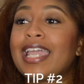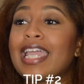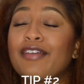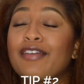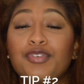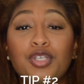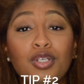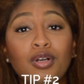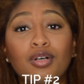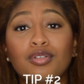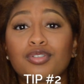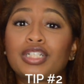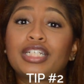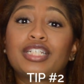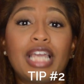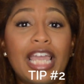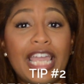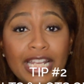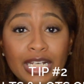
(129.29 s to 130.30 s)
If you don't
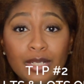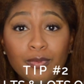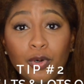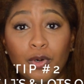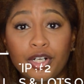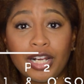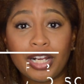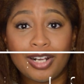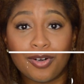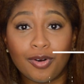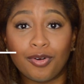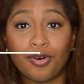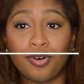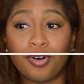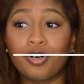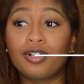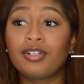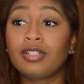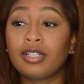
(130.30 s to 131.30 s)
drink any water at
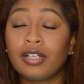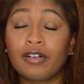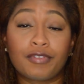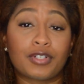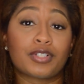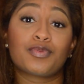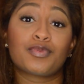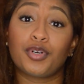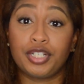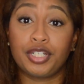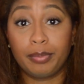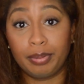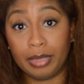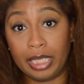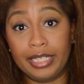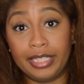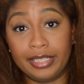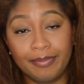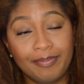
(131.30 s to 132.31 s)
all, first of all, you're
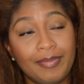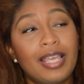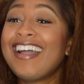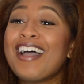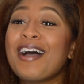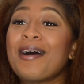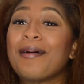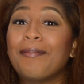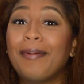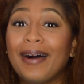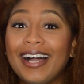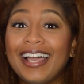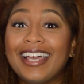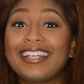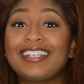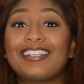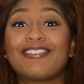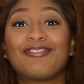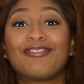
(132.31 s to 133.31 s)
playing
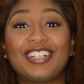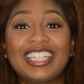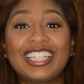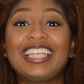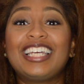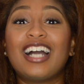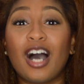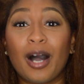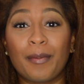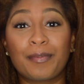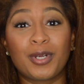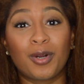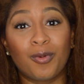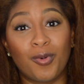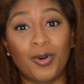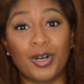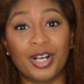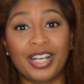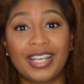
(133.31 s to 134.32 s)
but really up your
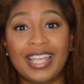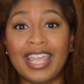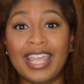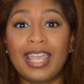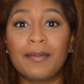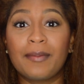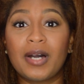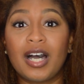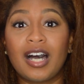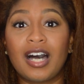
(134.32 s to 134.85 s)
water game.